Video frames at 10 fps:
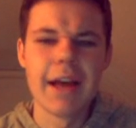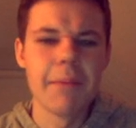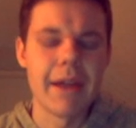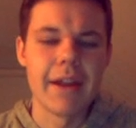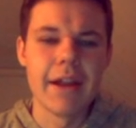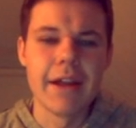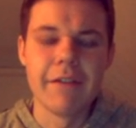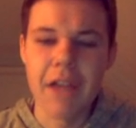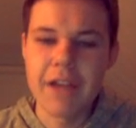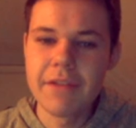Man,
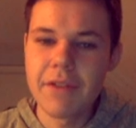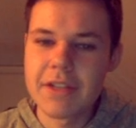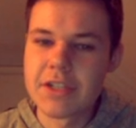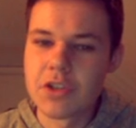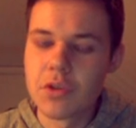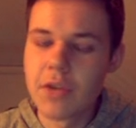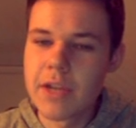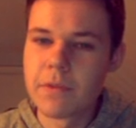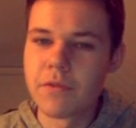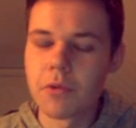Vlad Divac said 2 days
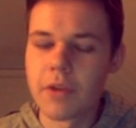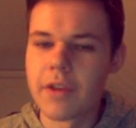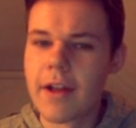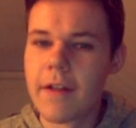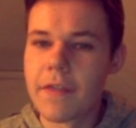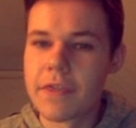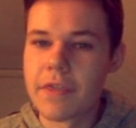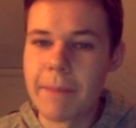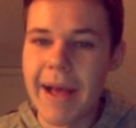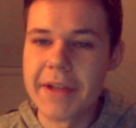before that
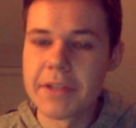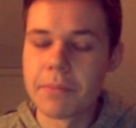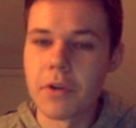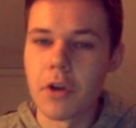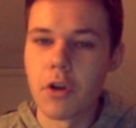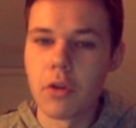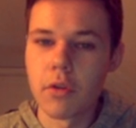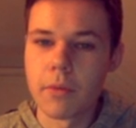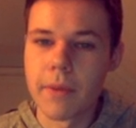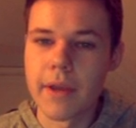they passed up on an
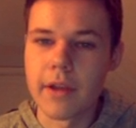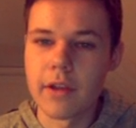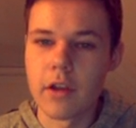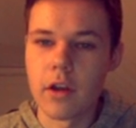earlier trade,